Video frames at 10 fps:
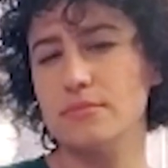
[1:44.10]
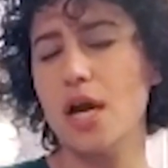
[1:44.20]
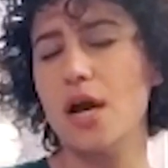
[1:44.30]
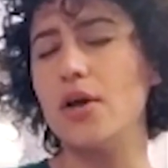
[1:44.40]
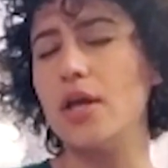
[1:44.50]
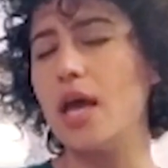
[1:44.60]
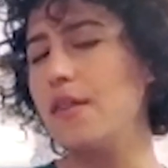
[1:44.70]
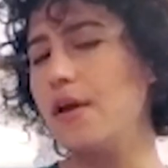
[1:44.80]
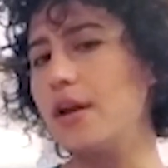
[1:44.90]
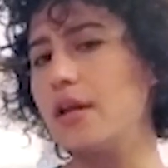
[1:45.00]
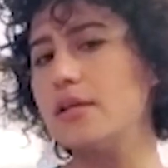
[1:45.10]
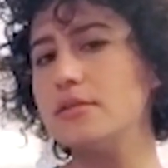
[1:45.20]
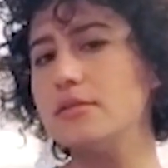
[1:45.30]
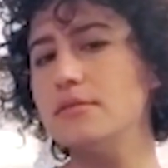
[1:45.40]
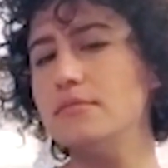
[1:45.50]
Oh yeah, there it is.
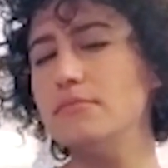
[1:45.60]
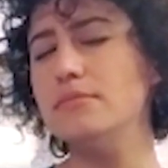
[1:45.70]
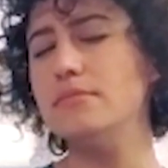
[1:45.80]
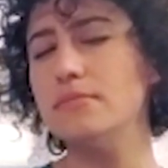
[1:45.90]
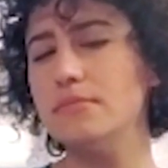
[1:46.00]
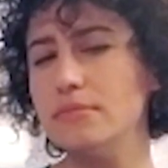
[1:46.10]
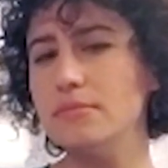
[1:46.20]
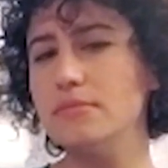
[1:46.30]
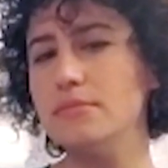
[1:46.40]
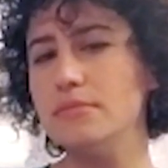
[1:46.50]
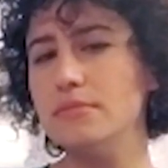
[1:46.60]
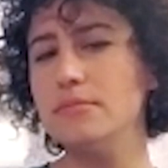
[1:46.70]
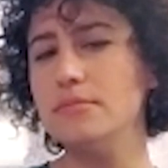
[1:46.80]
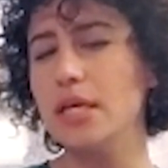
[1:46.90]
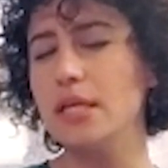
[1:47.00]
Mm.
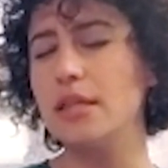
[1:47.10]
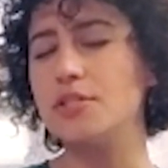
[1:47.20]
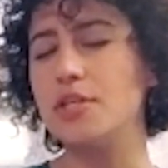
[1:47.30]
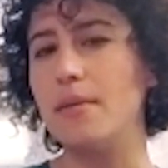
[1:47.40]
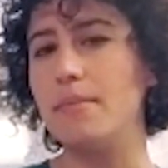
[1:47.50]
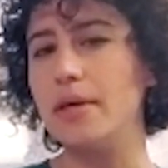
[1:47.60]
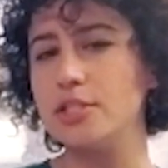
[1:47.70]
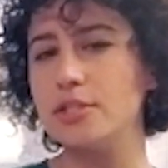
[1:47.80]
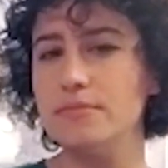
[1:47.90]
Get that job, bitch.